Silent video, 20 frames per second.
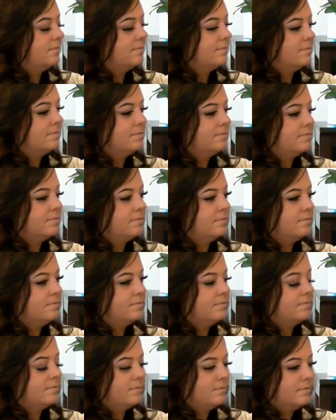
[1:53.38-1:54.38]

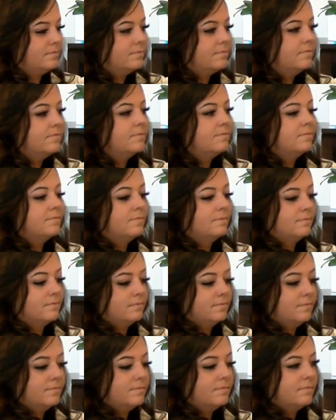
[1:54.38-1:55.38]

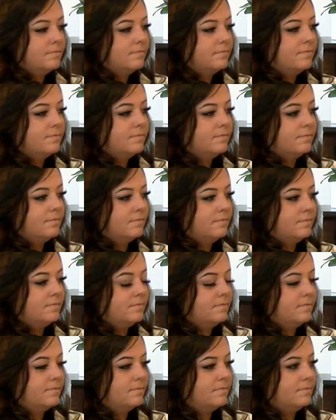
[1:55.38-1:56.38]

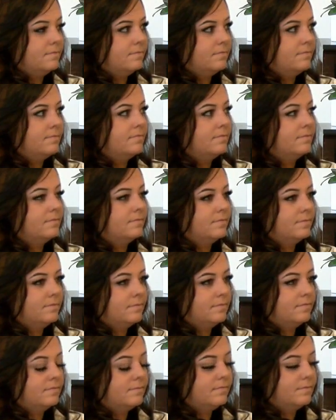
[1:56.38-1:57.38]

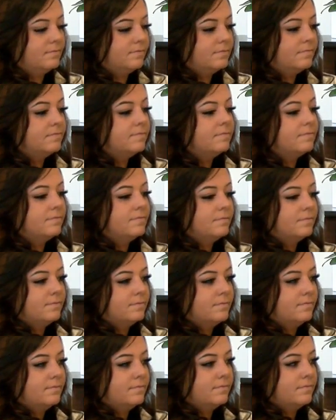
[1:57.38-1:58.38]

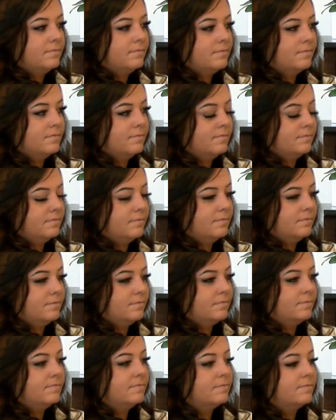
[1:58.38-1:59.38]

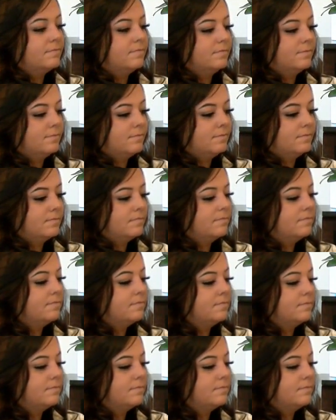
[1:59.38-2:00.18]
The person shown says nothing.